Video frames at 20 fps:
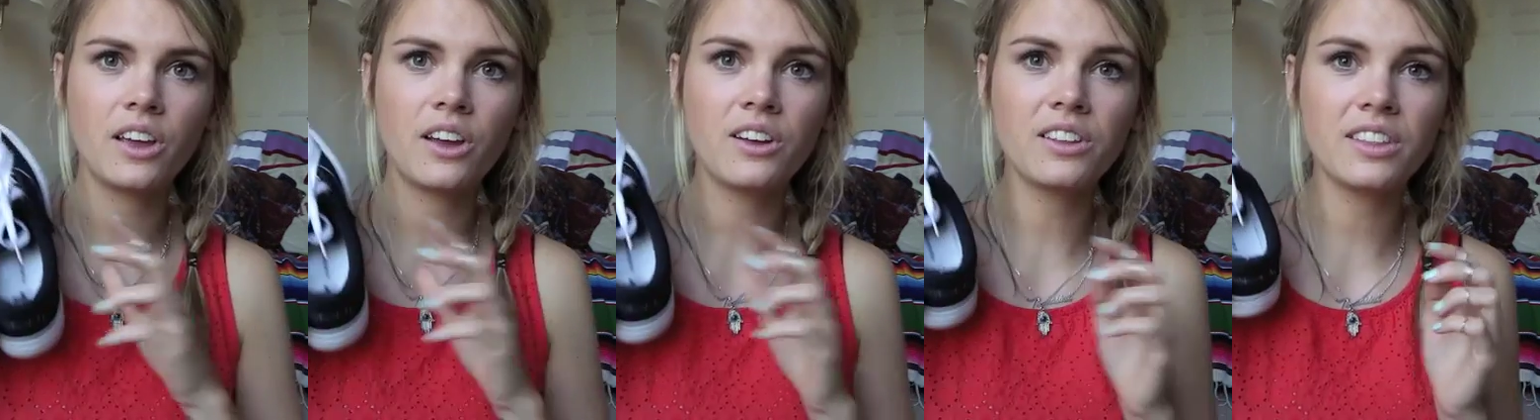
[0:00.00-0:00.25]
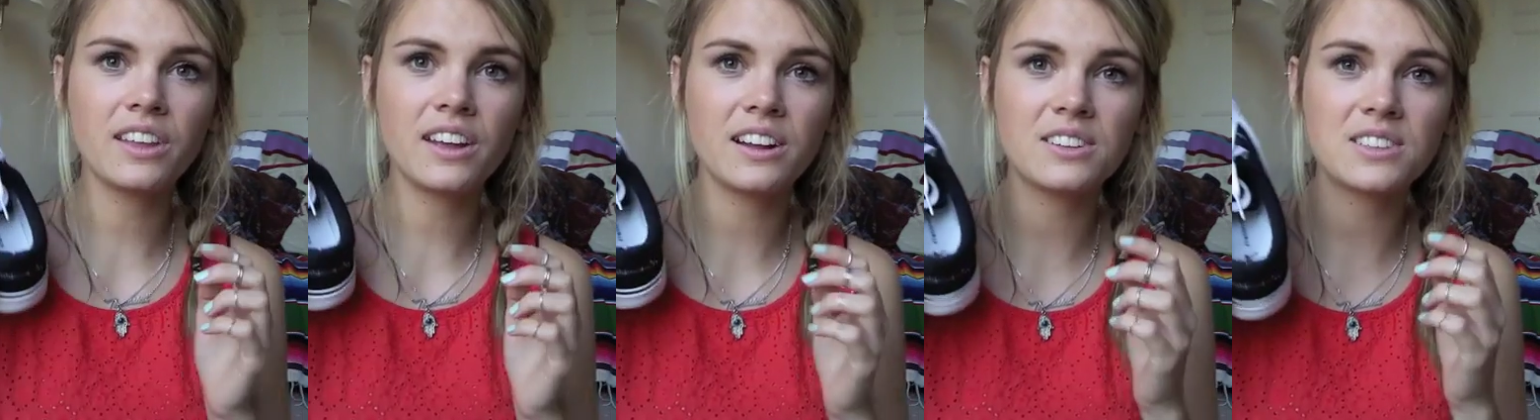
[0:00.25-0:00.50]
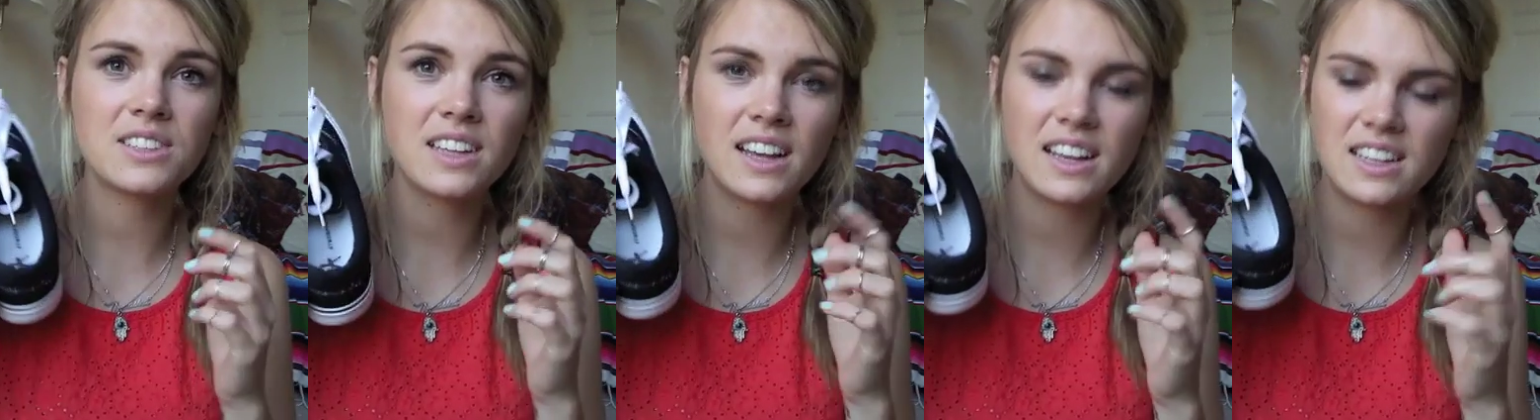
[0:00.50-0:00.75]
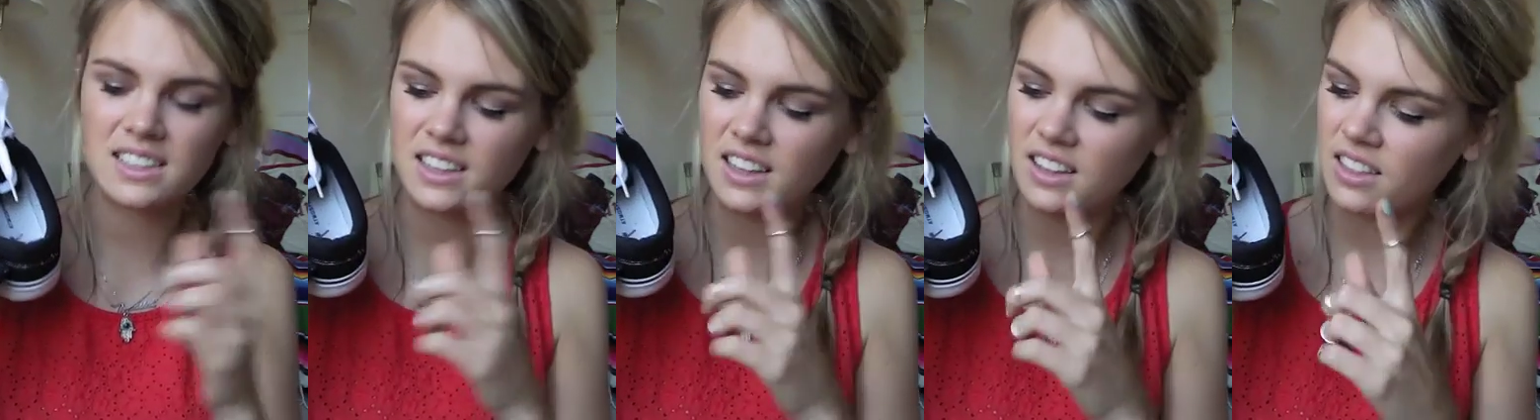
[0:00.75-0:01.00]
The only thing I'd
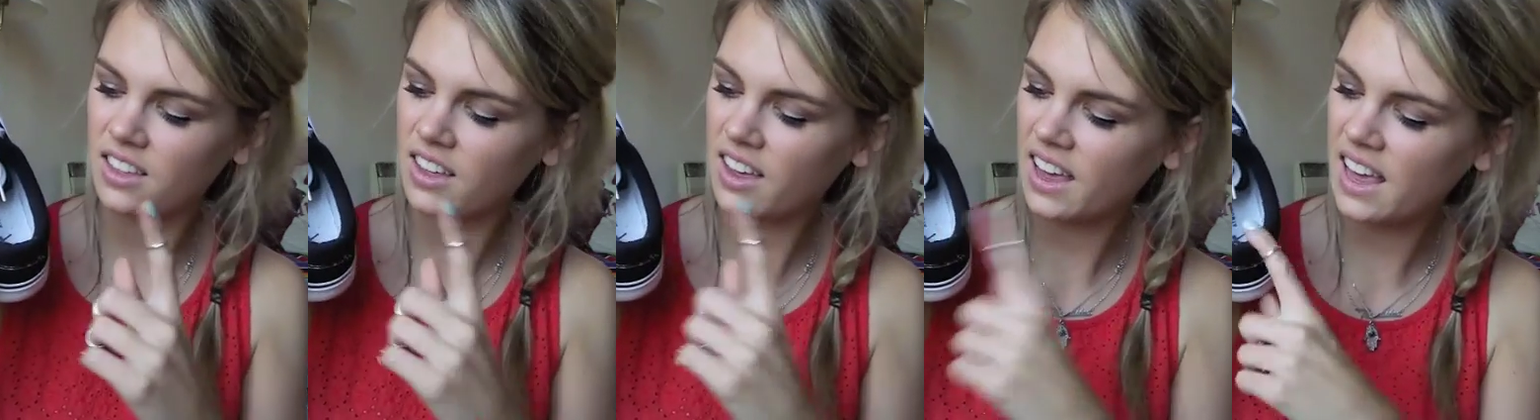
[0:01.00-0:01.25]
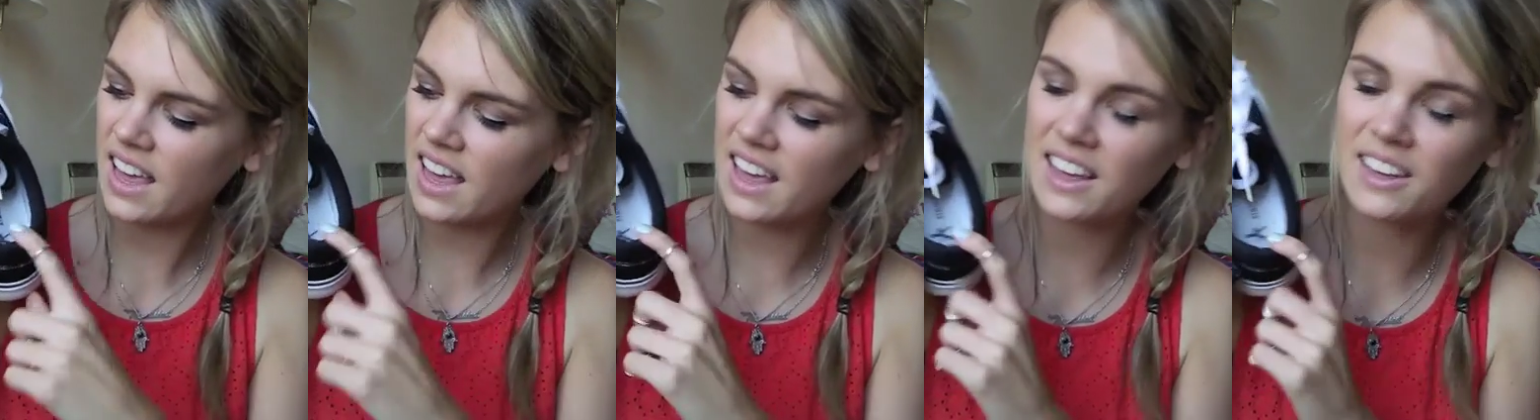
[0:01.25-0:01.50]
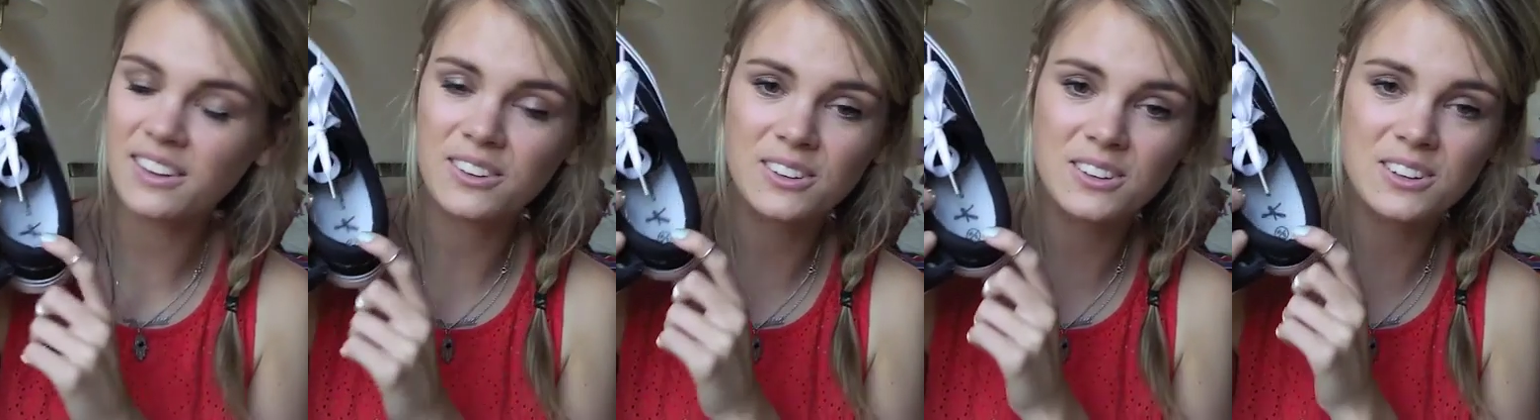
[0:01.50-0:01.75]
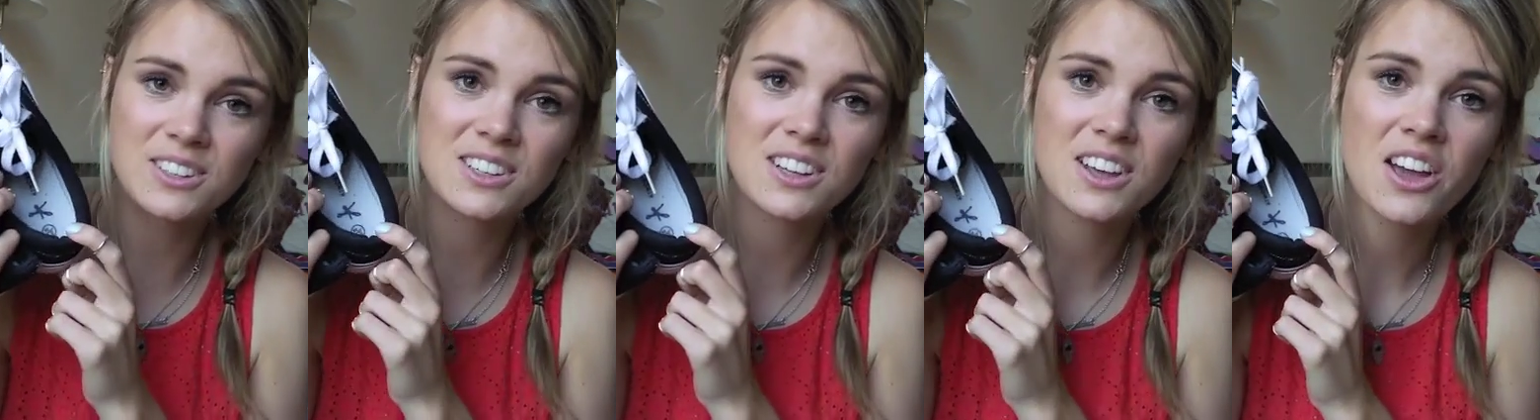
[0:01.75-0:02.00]
say is that the
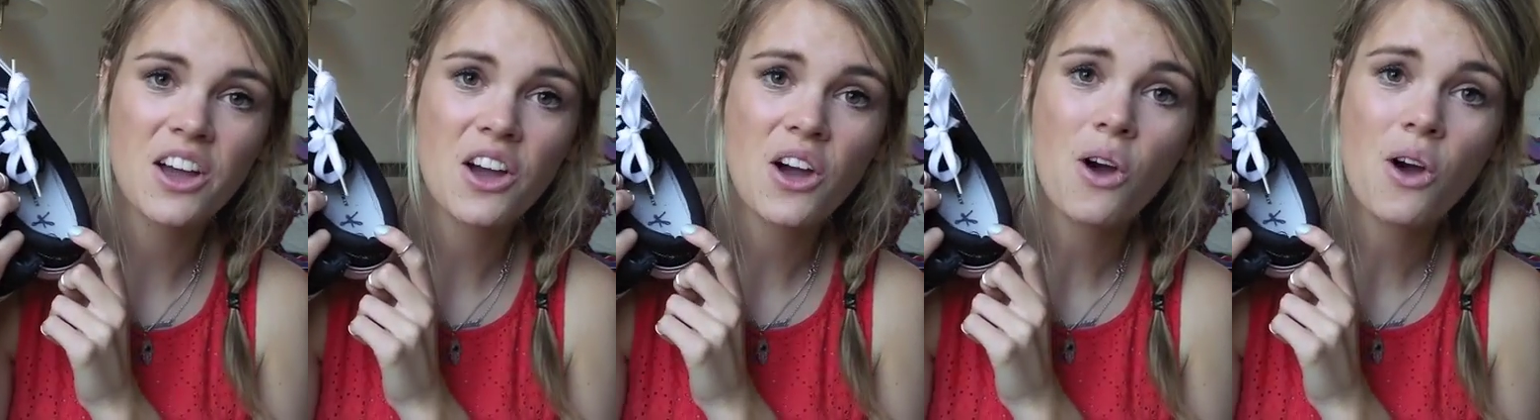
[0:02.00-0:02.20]
heels